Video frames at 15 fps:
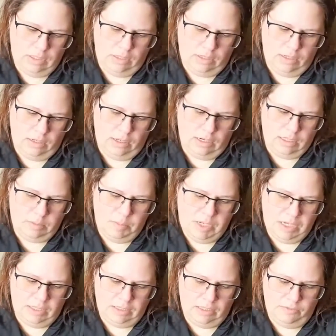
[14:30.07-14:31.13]
And it's being
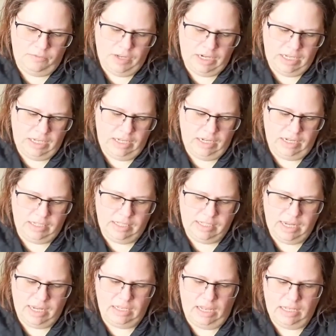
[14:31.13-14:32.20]
a little finicky because it's
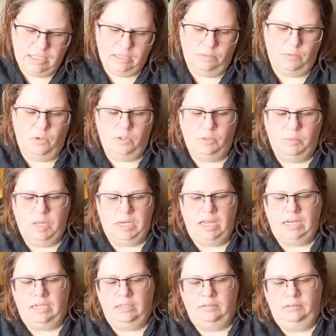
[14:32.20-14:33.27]
had lots of wool spun on
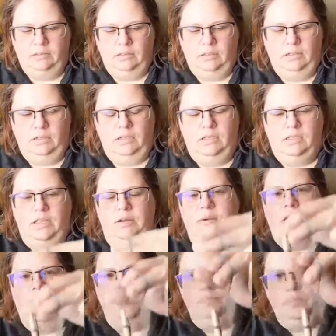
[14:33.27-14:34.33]
it. So there we go.
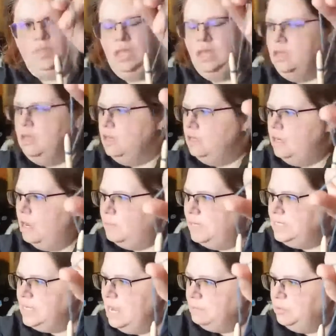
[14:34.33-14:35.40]
Now my
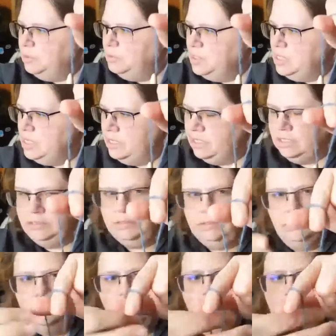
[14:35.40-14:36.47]
top loop is here.
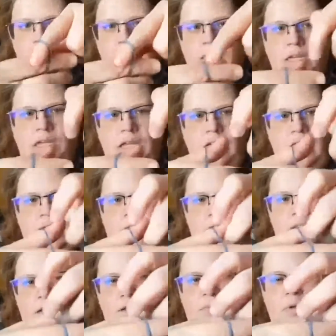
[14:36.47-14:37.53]

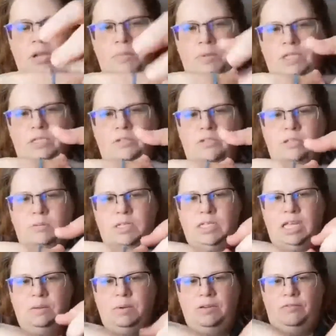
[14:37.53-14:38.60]
And what I'm going to do is I'm going to
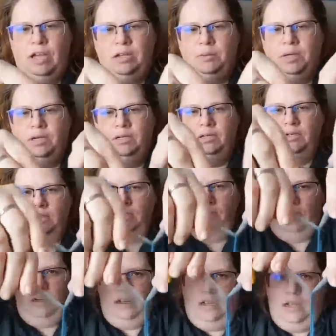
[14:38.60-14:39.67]
take my fiber,
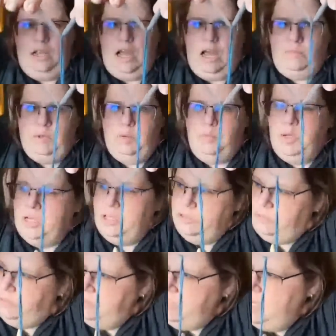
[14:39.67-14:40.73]
I'm going to put it
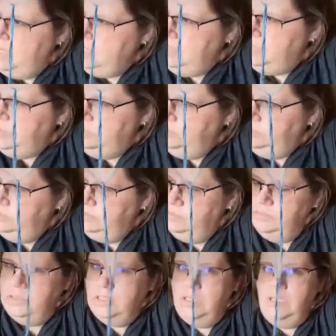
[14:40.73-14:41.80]
through that loop,
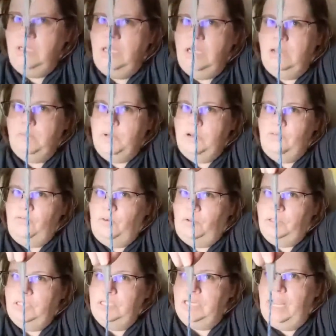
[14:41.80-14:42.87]
and I'm going to fold
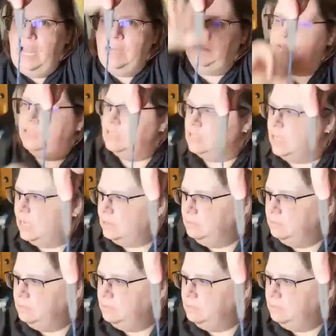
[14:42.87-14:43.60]
it in half at the top.